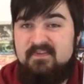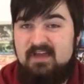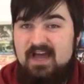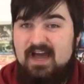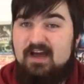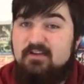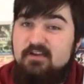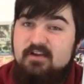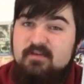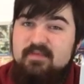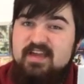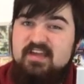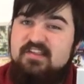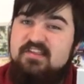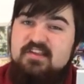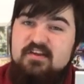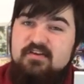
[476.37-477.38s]
How you can make
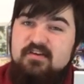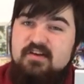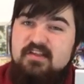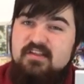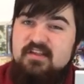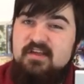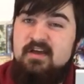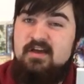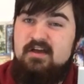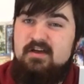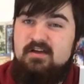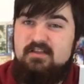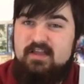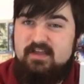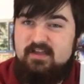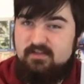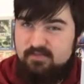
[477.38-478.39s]
a series,
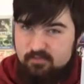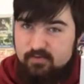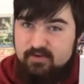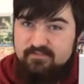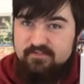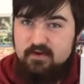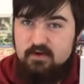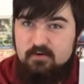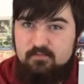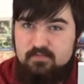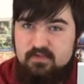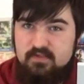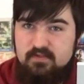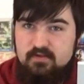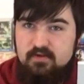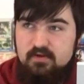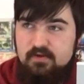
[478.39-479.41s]
like three
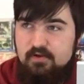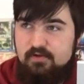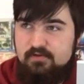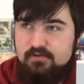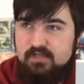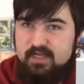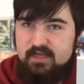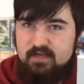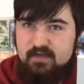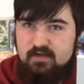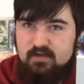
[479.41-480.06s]
films, like